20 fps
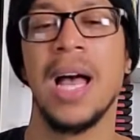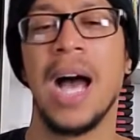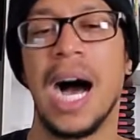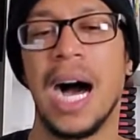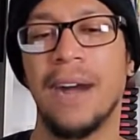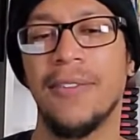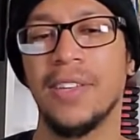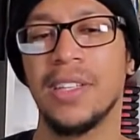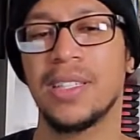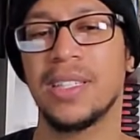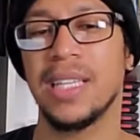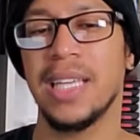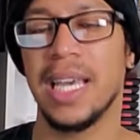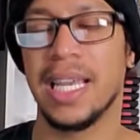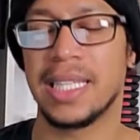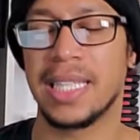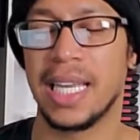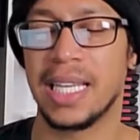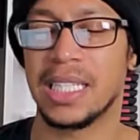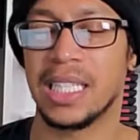Obviously,
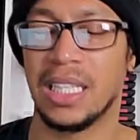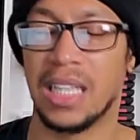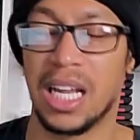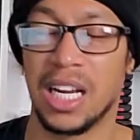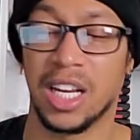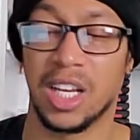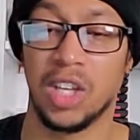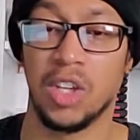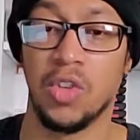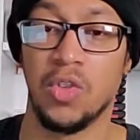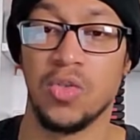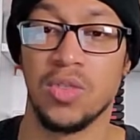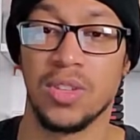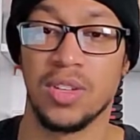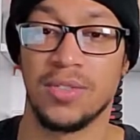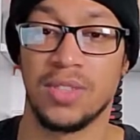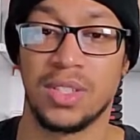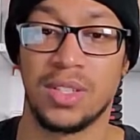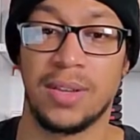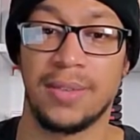it takes a lot of cues
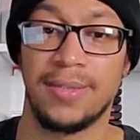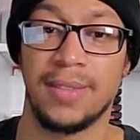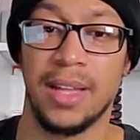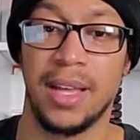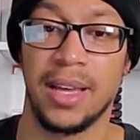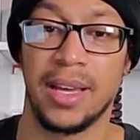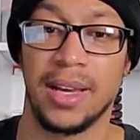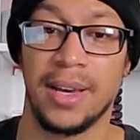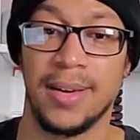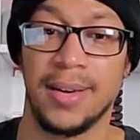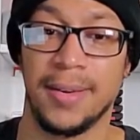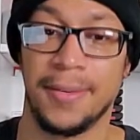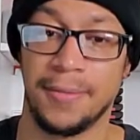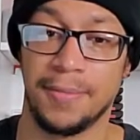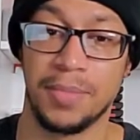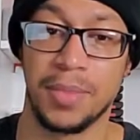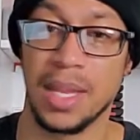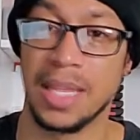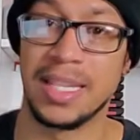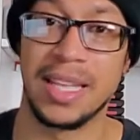of stuff like
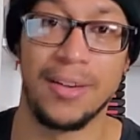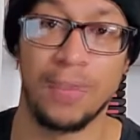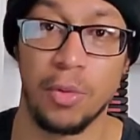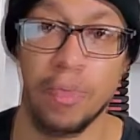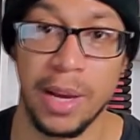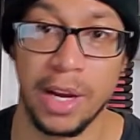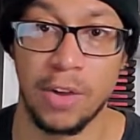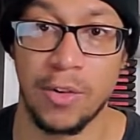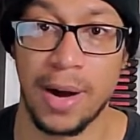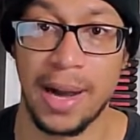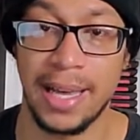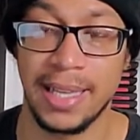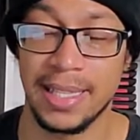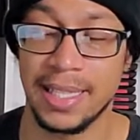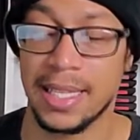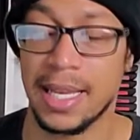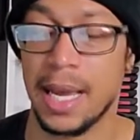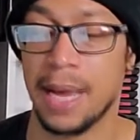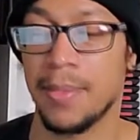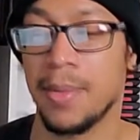Devil May Cry at the
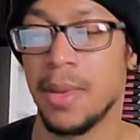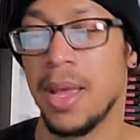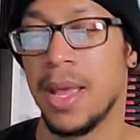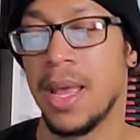time,